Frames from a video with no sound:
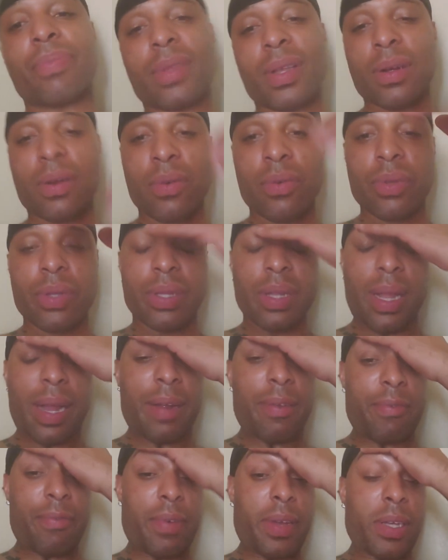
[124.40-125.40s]
I don't really
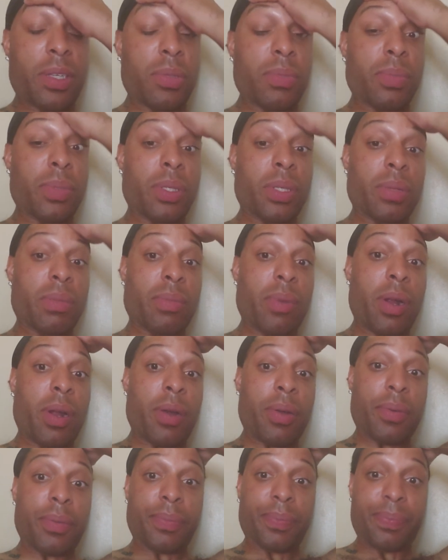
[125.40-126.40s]
like Facebook,
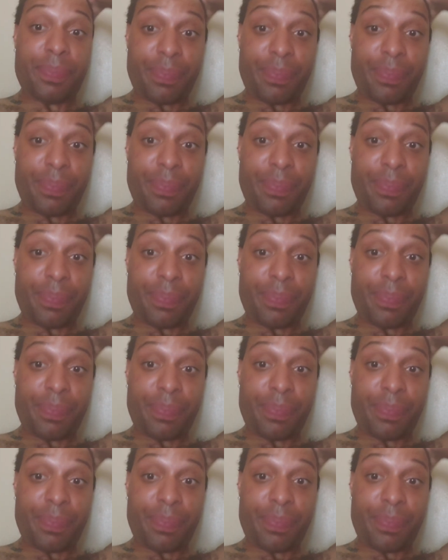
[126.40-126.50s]
bro.